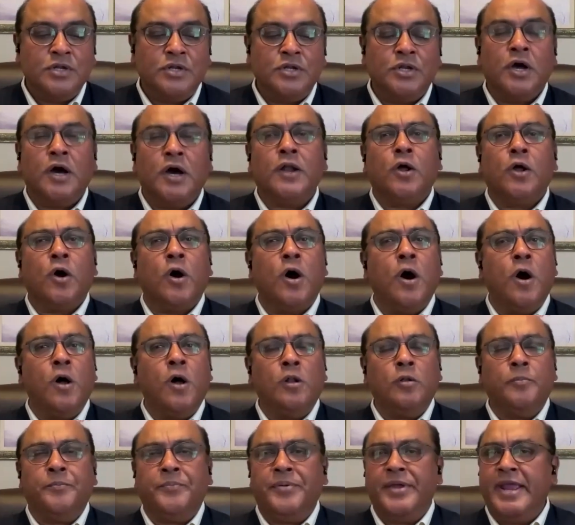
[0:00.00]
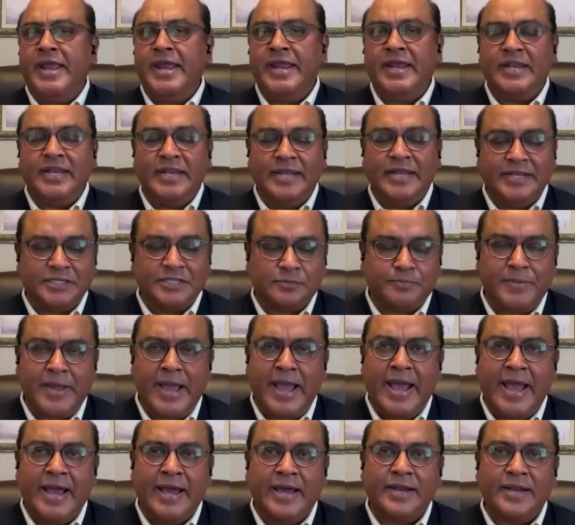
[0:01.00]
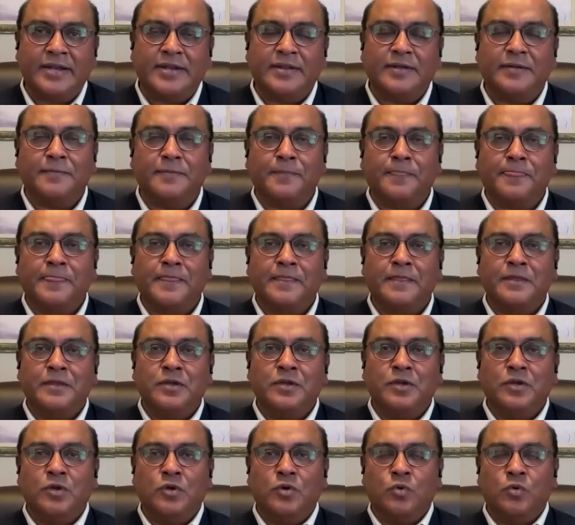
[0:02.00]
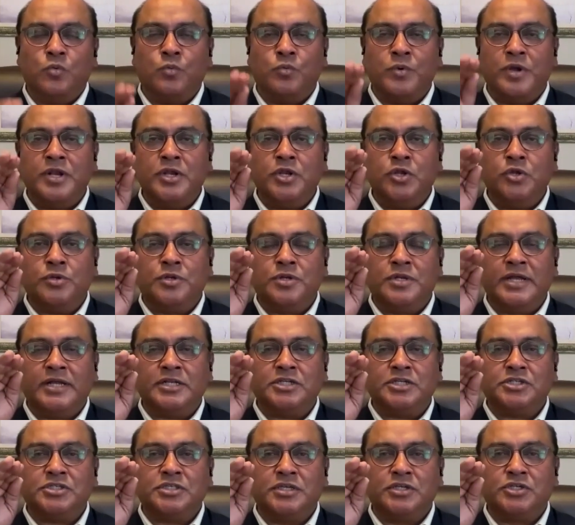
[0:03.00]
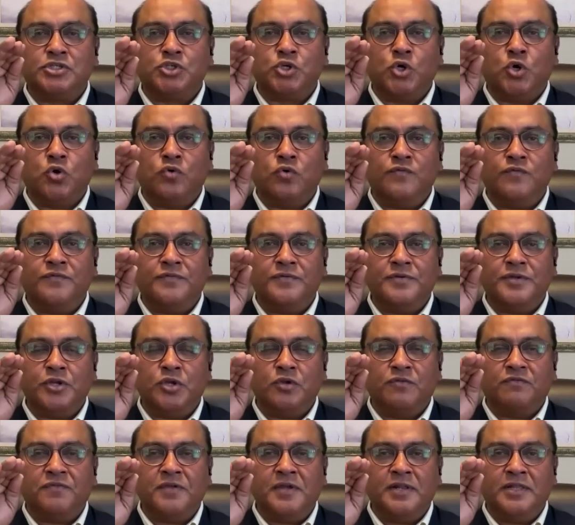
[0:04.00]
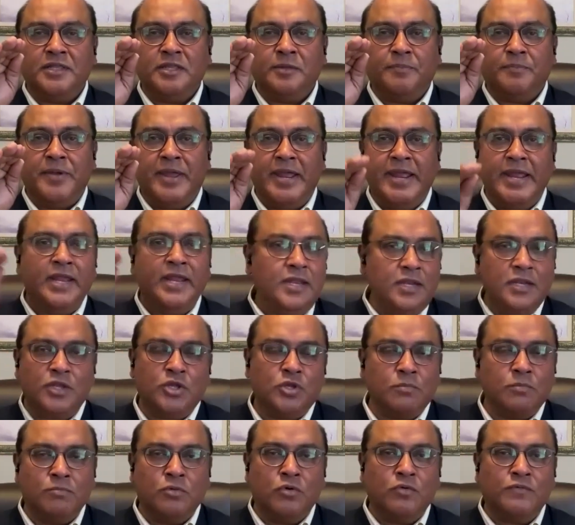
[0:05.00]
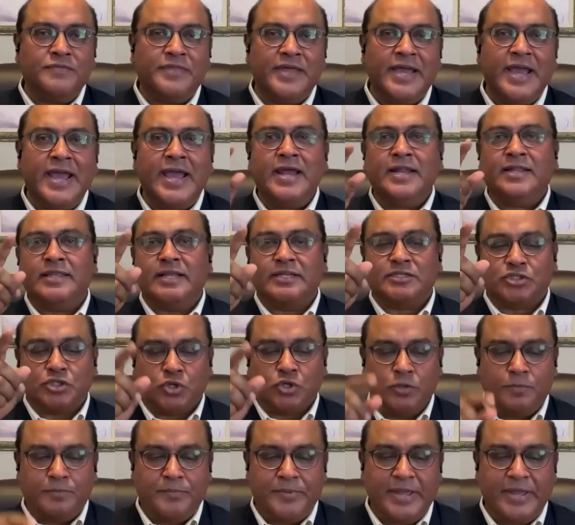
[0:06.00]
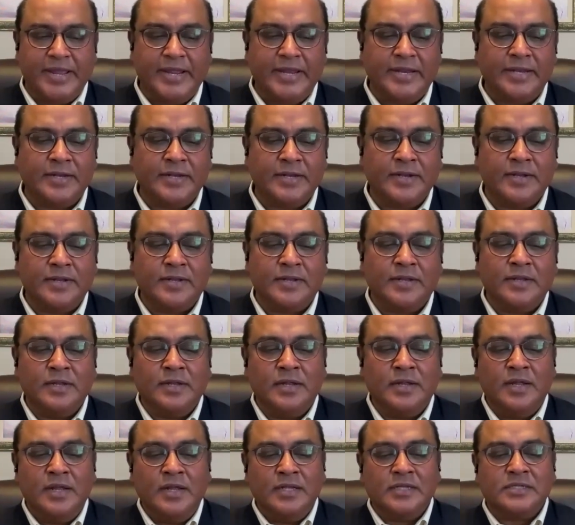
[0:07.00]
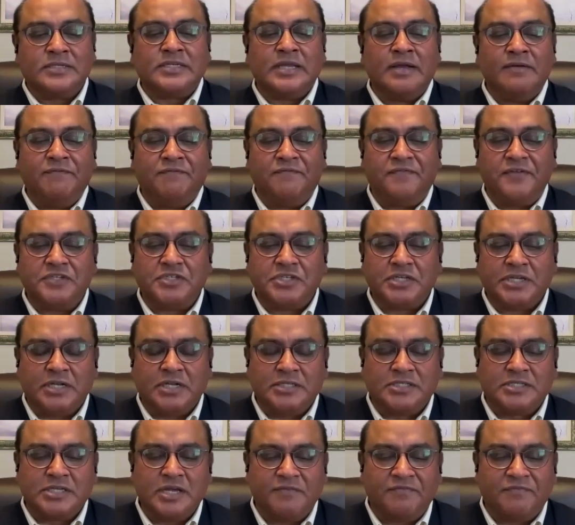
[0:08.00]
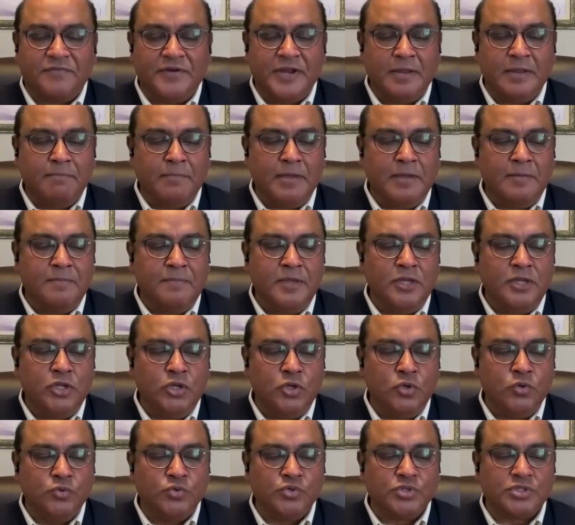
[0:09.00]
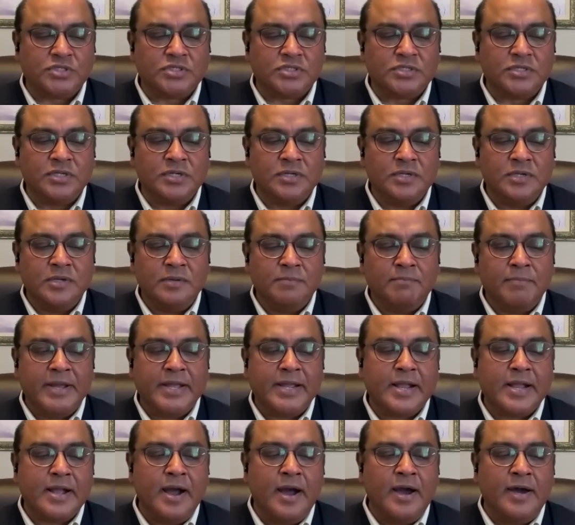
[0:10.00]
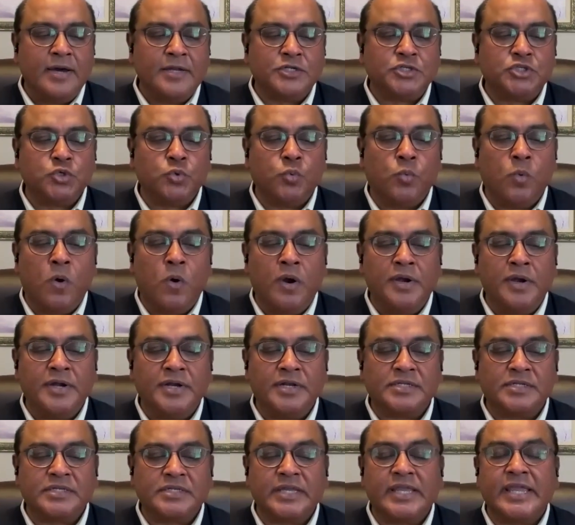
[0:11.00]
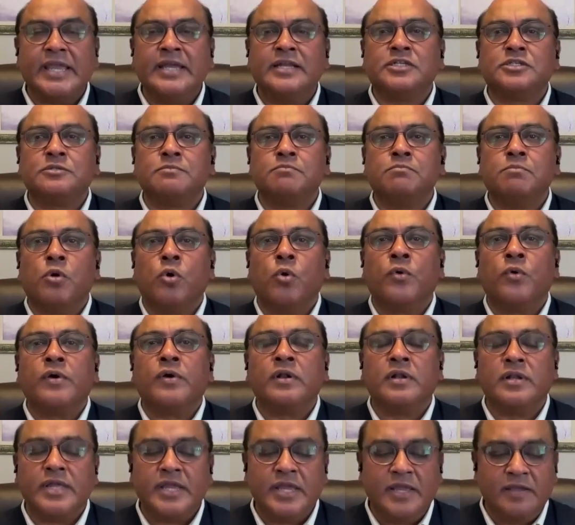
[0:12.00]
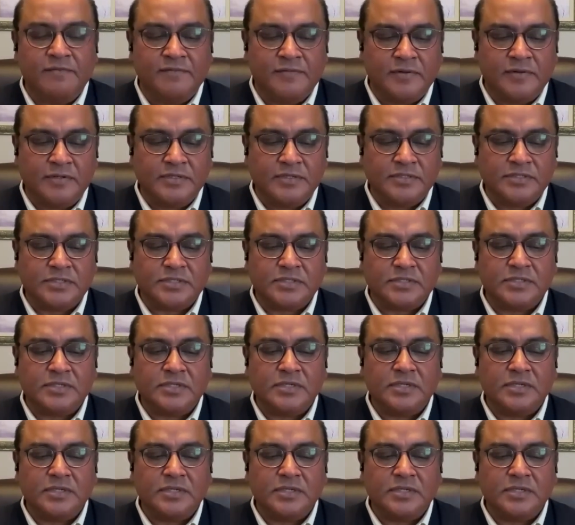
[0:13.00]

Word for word: Not all pain is bad. When you touch the stove, you feel the pain, you move the hand, that's a good pain. Some physical suffering may be used by God to warn us against moral evils.